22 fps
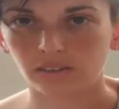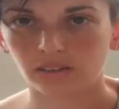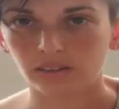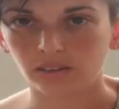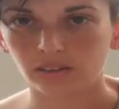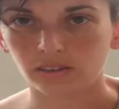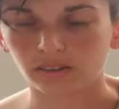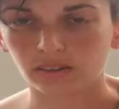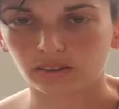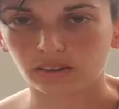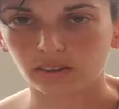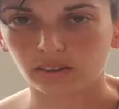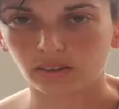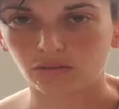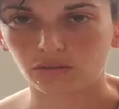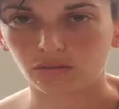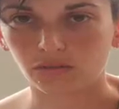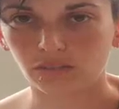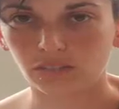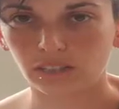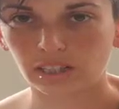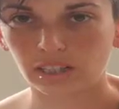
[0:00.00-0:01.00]
So it's a
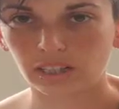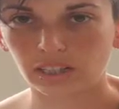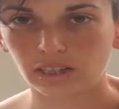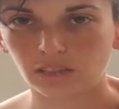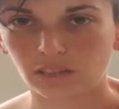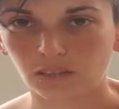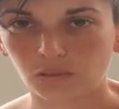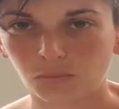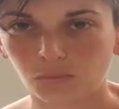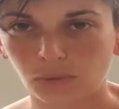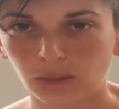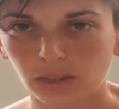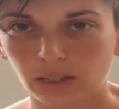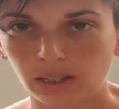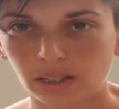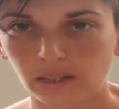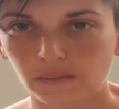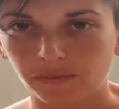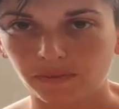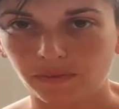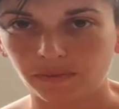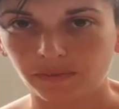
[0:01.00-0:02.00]
really good
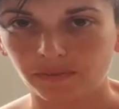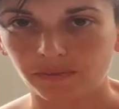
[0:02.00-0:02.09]
beam.